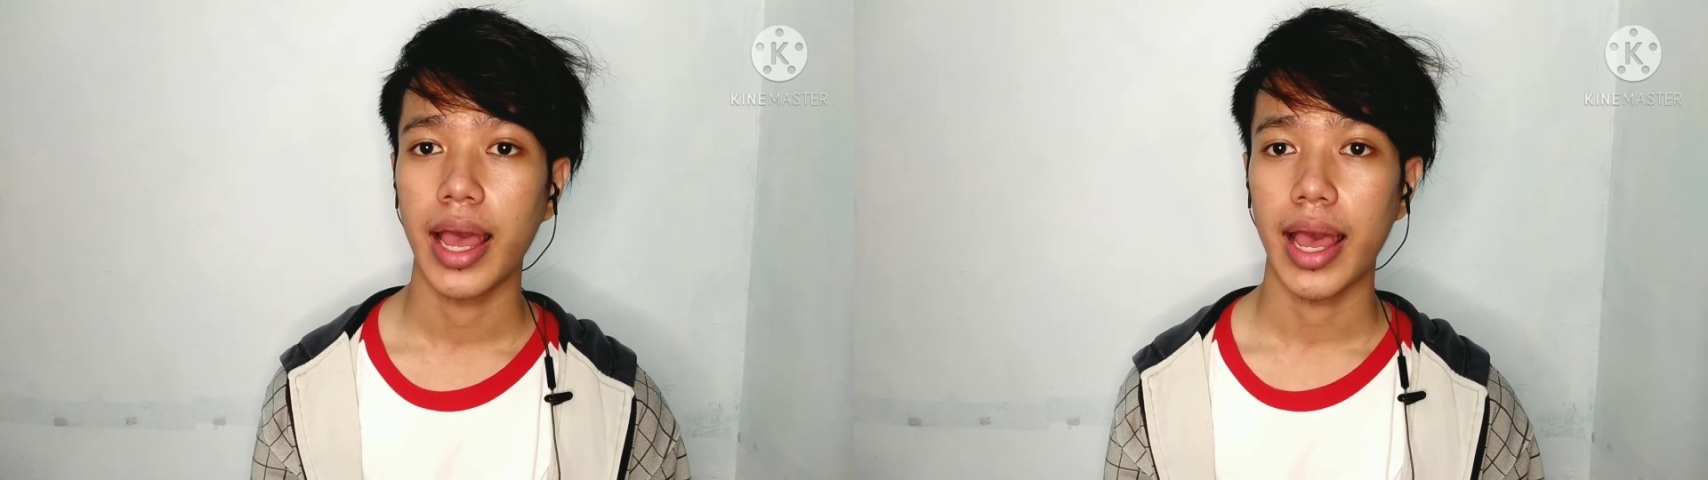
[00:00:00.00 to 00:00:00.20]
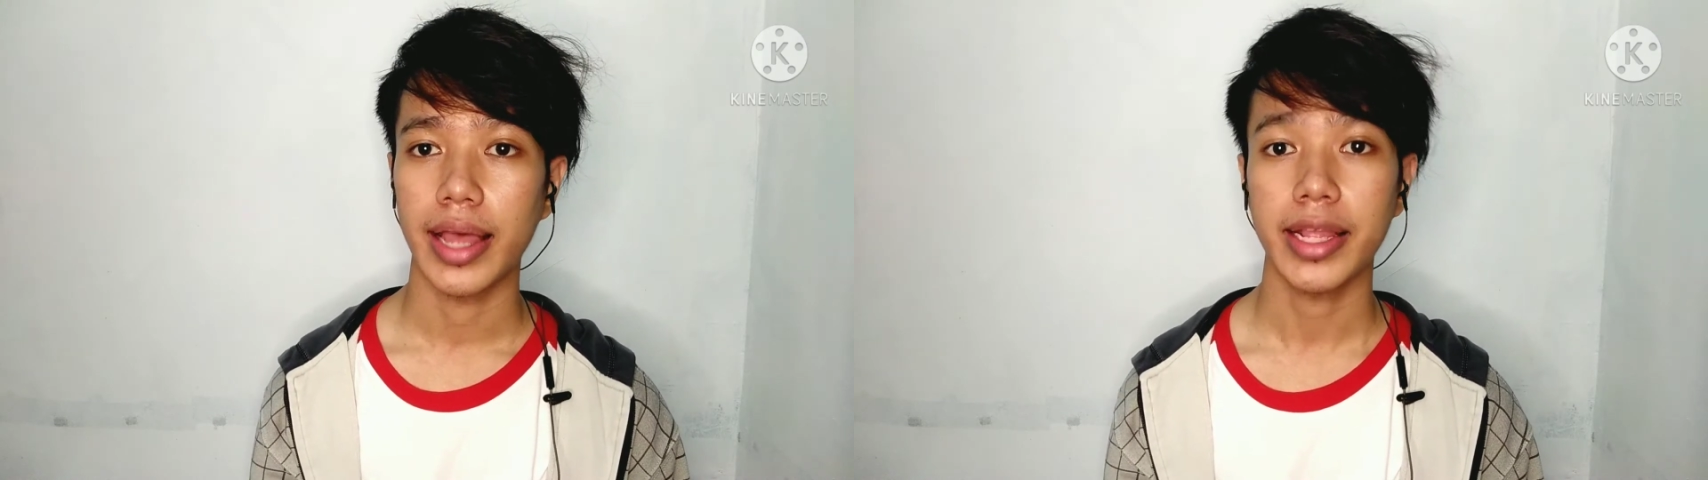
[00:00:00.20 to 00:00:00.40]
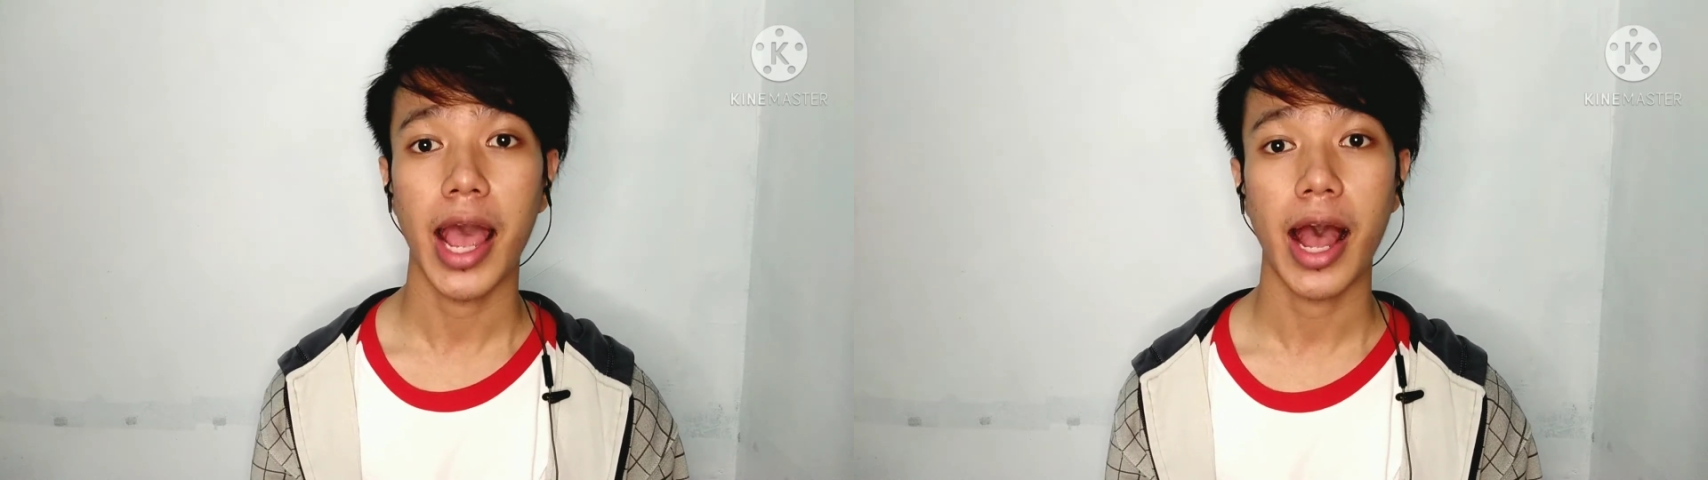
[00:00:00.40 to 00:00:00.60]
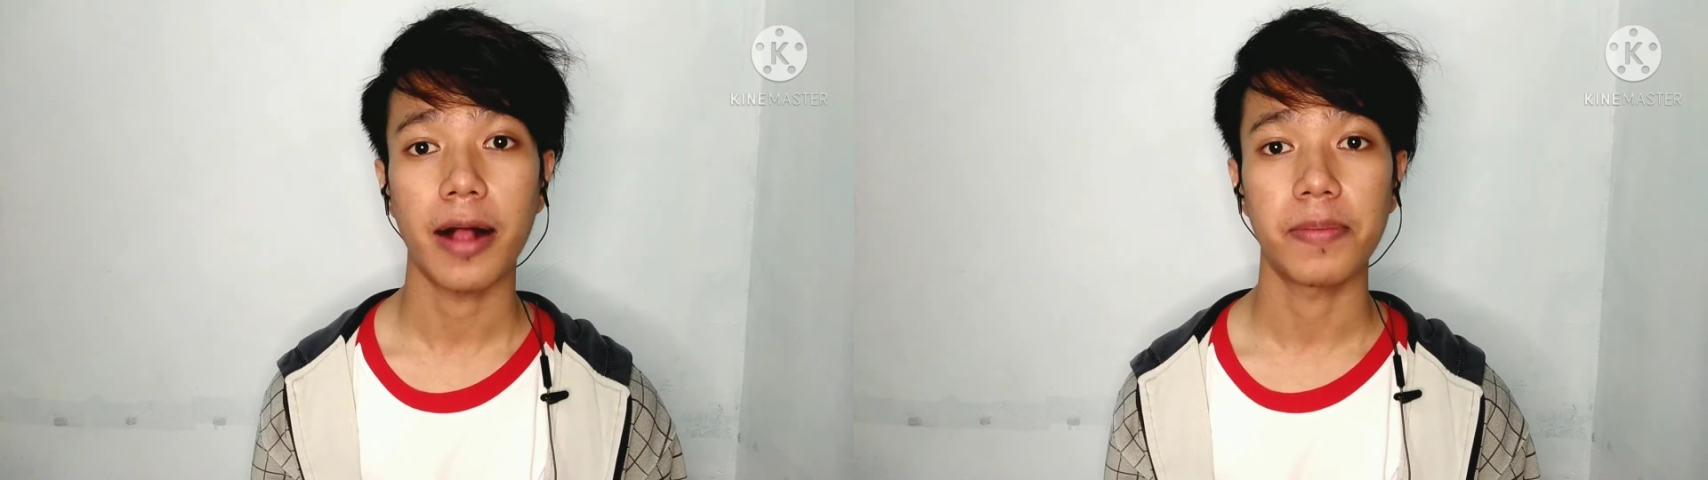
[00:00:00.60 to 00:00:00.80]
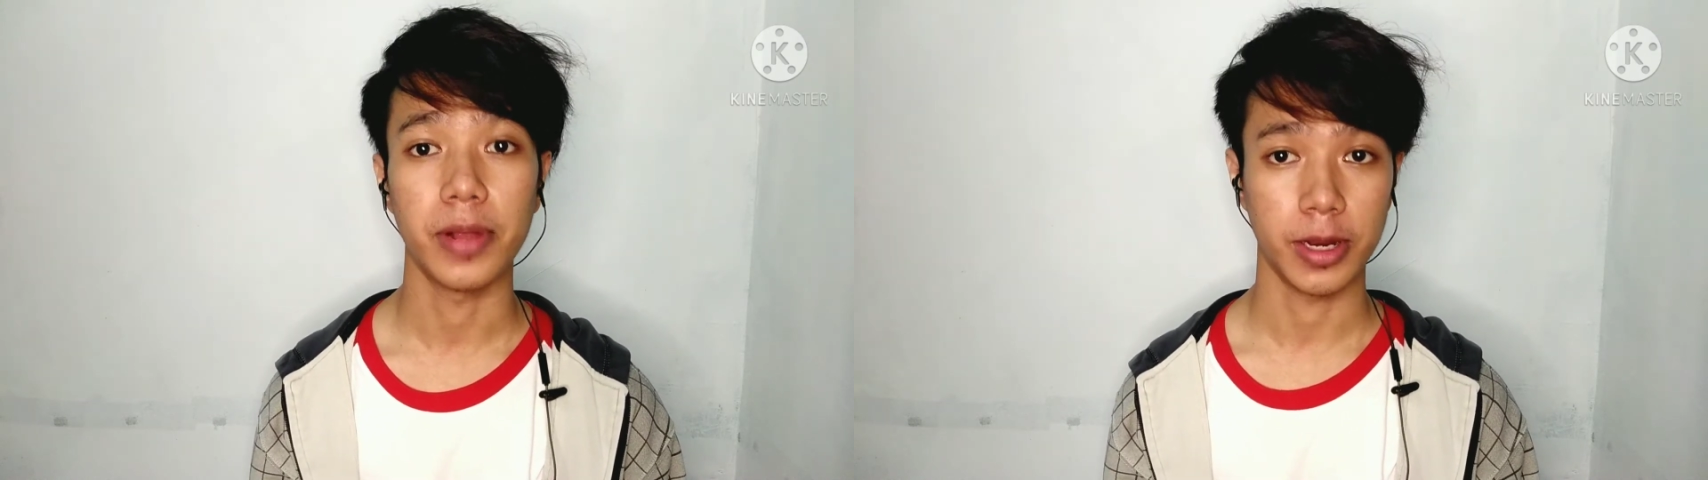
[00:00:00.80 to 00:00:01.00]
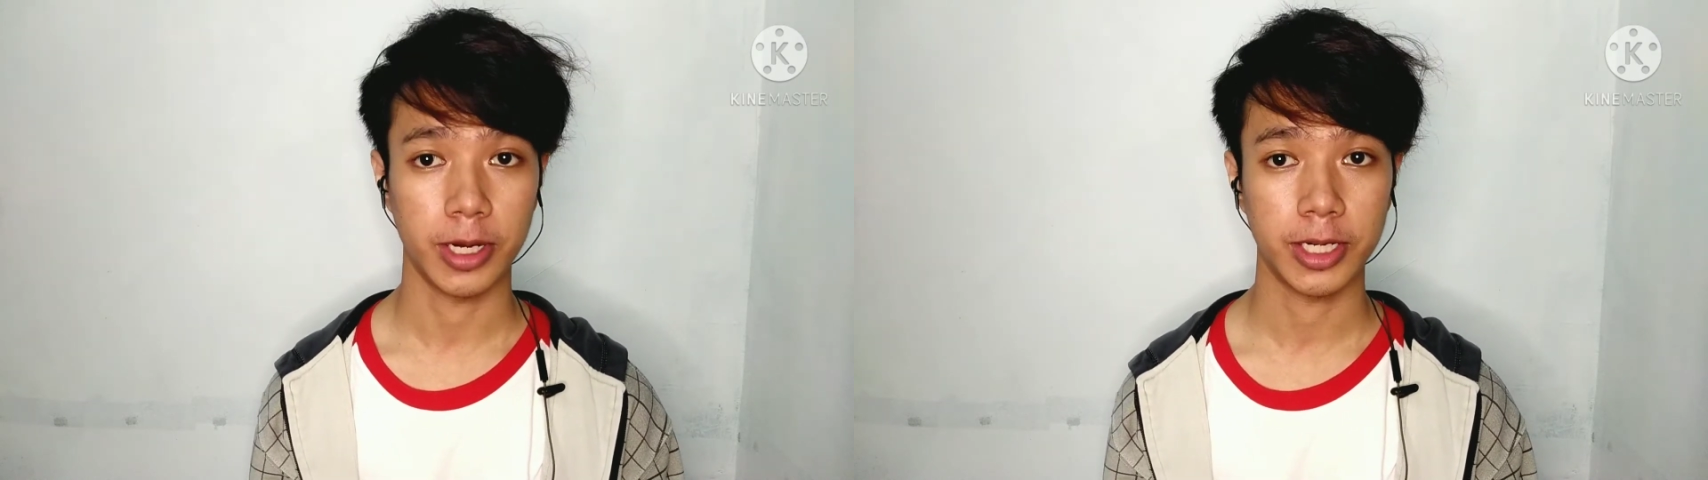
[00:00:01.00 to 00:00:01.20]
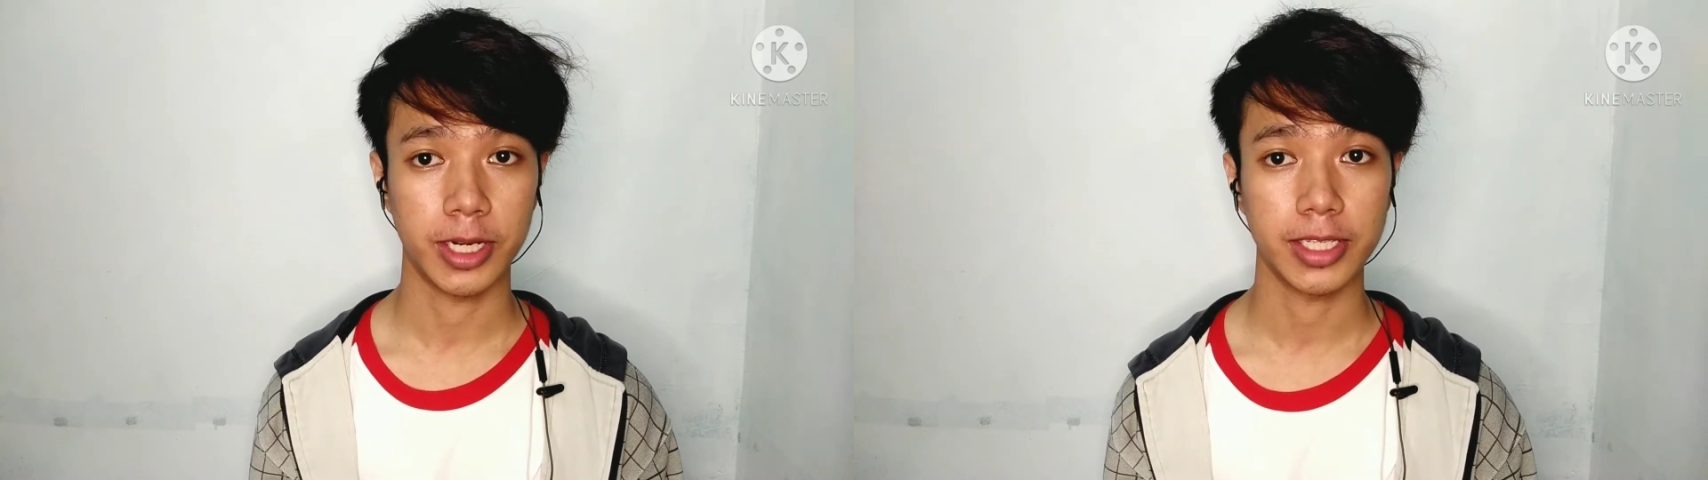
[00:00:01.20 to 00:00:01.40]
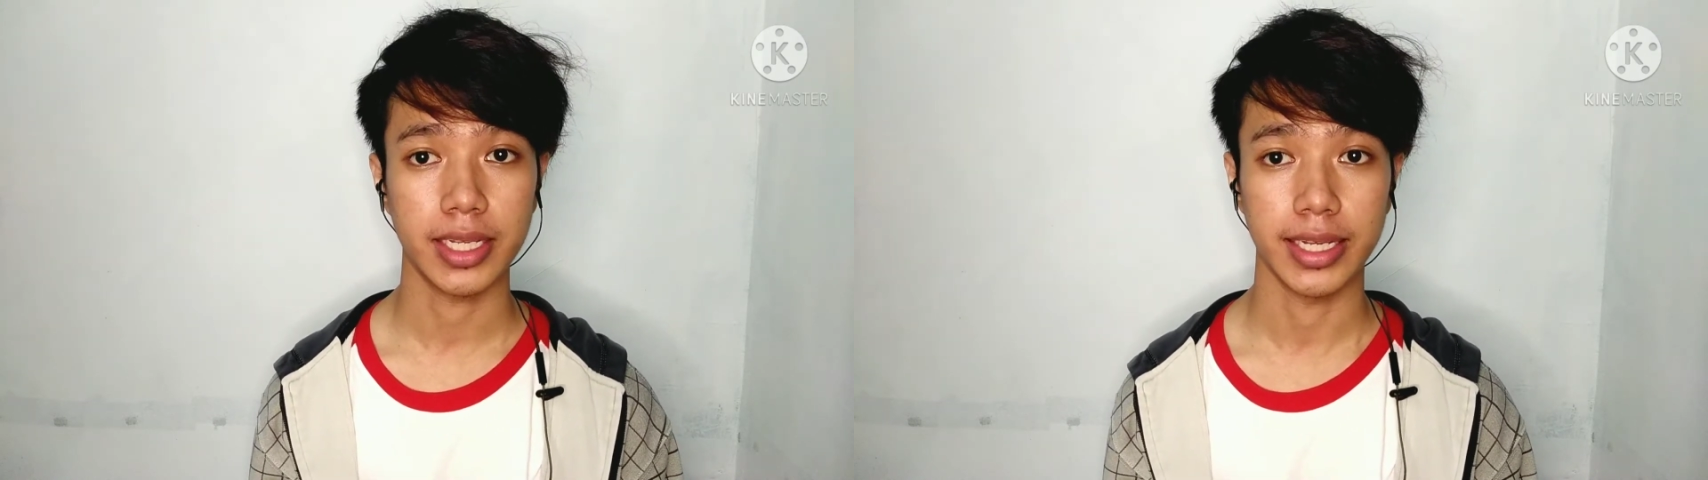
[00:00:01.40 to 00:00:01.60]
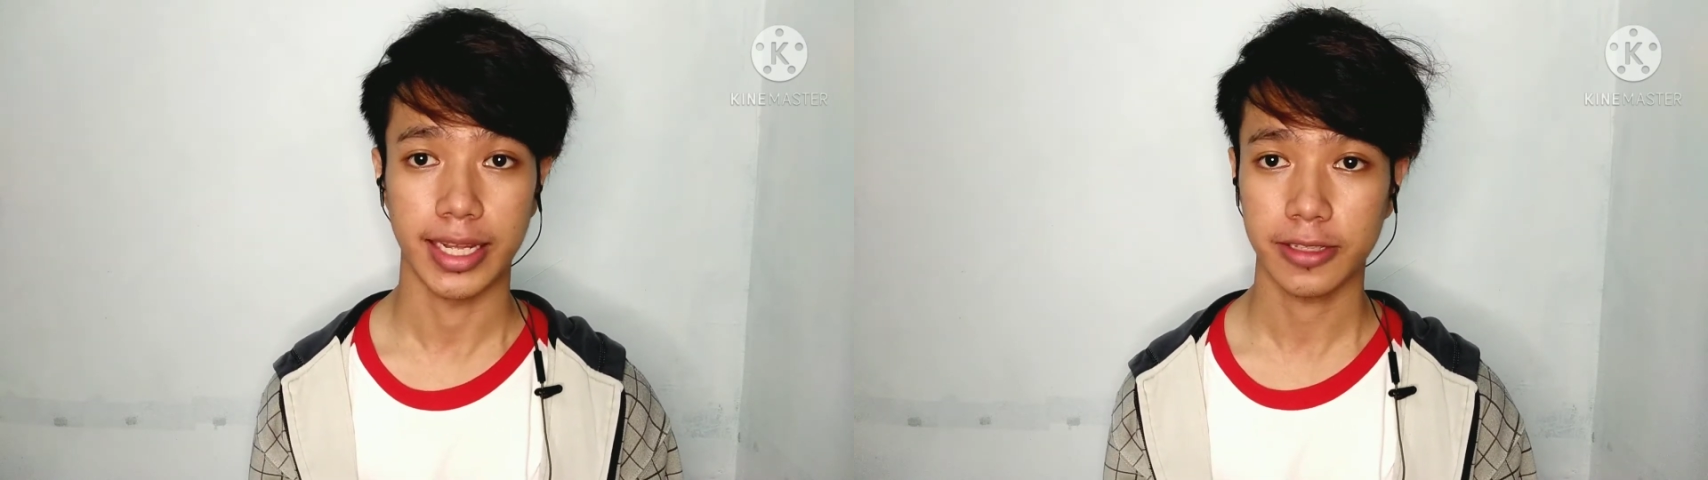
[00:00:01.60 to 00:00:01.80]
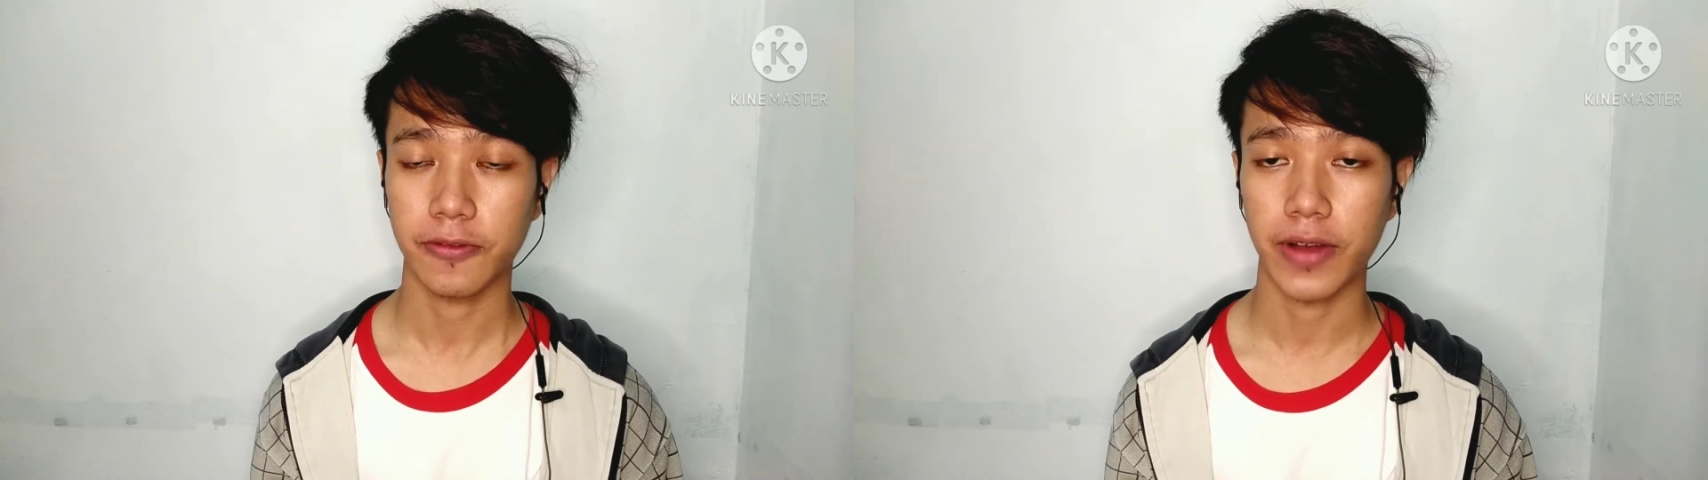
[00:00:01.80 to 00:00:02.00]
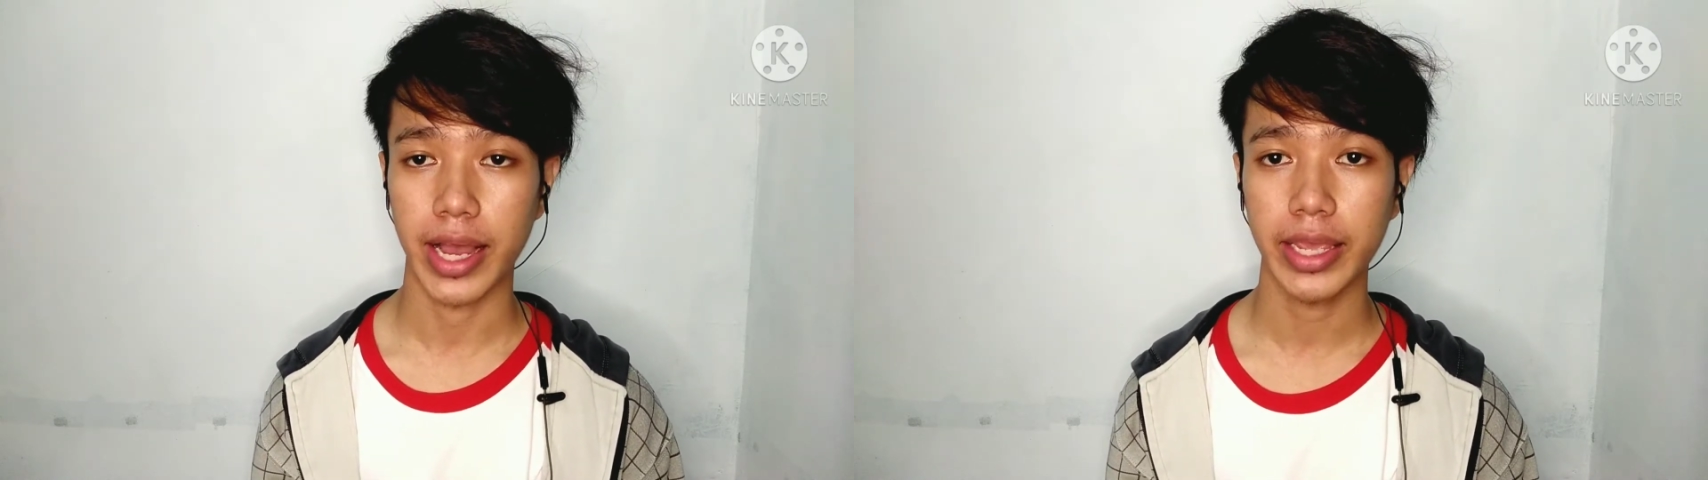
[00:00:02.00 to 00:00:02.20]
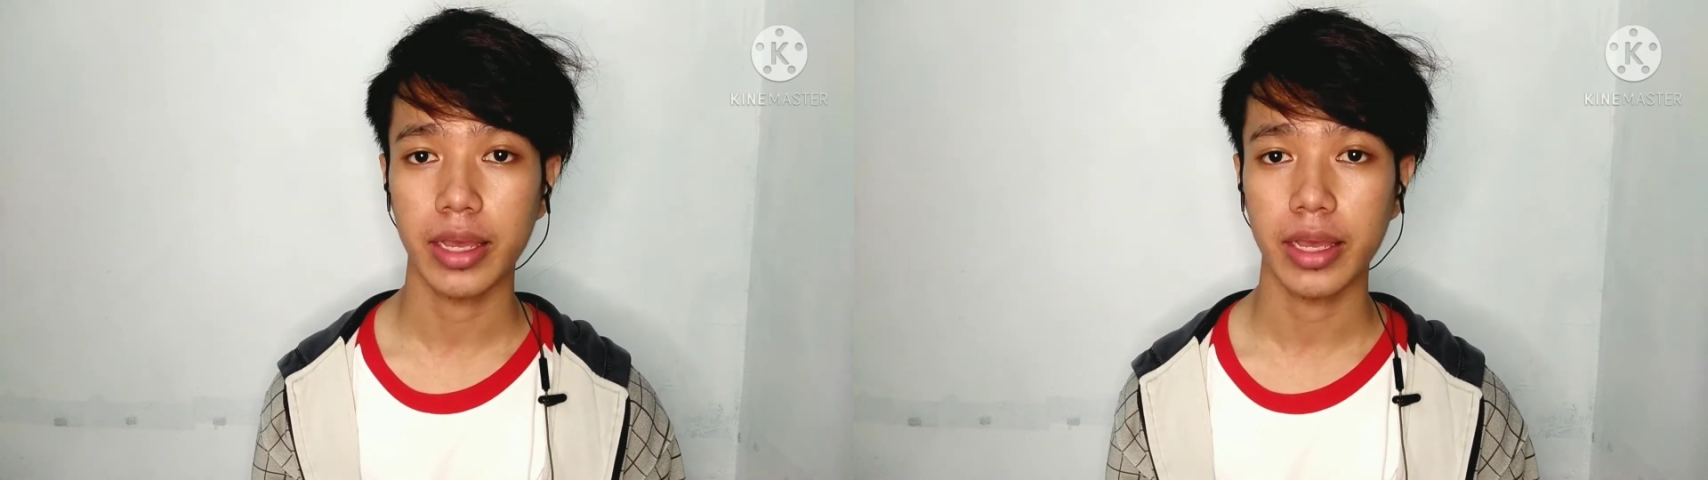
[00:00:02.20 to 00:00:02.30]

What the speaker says: and help learners identify